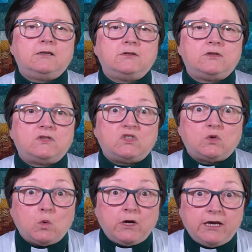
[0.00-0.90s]

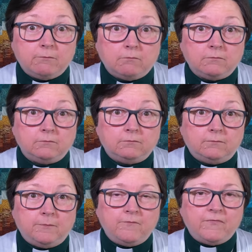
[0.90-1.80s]
swim.
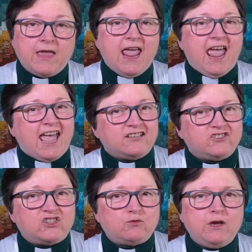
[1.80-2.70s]
And
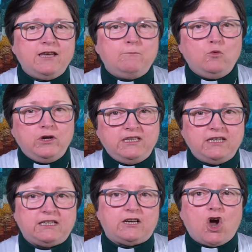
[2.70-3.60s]
swim we
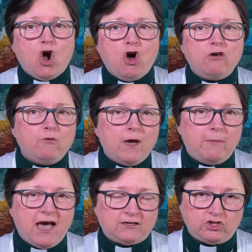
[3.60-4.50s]
did all the way
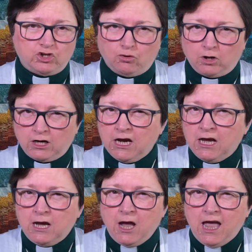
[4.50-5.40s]
back to shore.
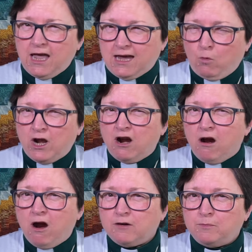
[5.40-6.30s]
And when our
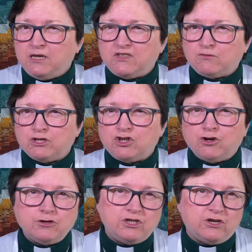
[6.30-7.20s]
heartbeats
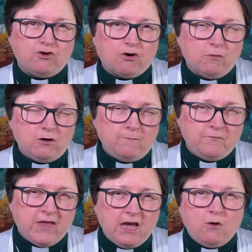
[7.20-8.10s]
returned to normal,
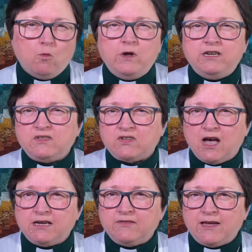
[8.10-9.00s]
we
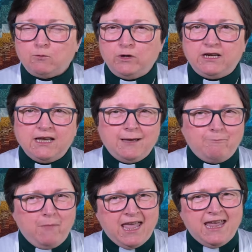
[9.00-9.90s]
decided that we'd
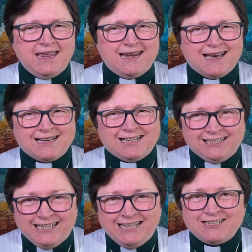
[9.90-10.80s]
made a
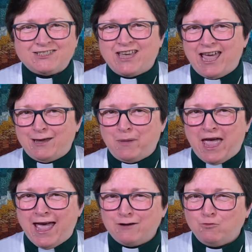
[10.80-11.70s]
clean escape
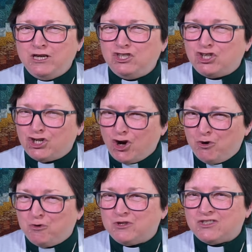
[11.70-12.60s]
and we
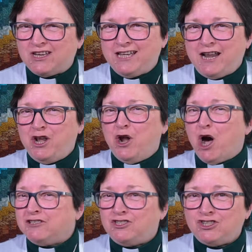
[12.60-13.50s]
chose
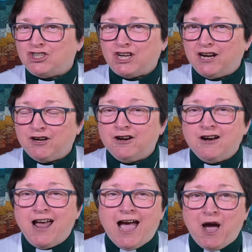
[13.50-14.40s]
not to share
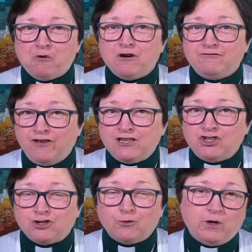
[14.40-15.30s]
our
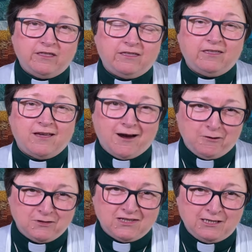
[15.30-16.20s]
adventure with
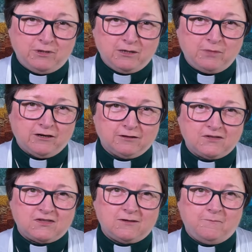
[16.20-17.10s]
our sleeping
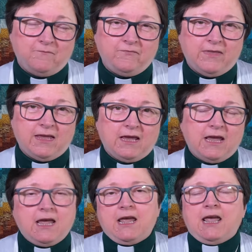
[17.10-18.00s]
parents
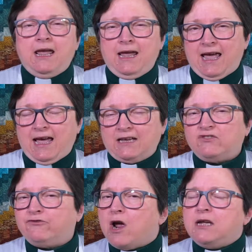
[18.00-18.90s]
as
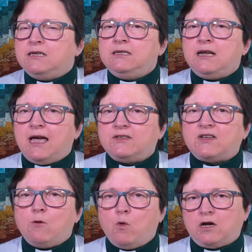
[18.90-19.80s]
frightened as
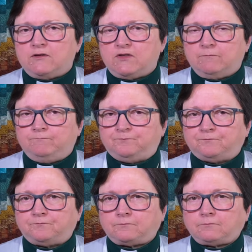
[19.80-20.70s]
I was.
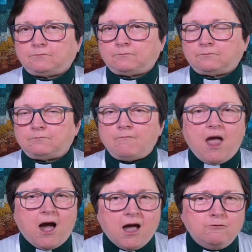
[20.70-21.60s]

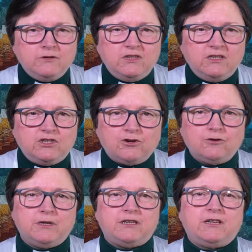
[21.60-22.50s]
I was
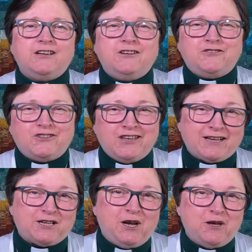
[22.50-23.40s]
determined to
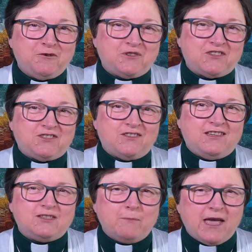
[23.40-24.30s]
get close to
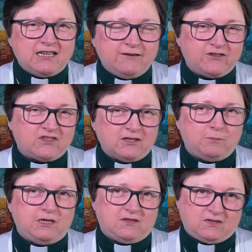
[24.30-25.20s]
these magnificent
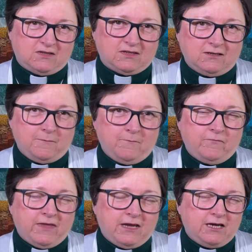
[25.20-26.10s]
beasts.
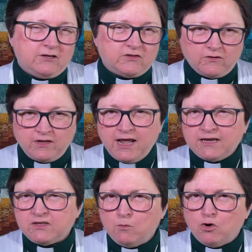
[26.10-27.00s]
So the
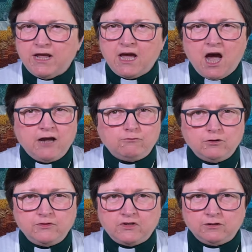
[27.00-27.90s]
next morning I
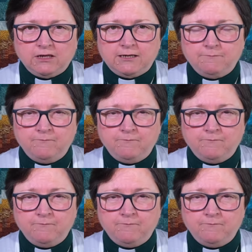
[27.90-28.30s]
rose early,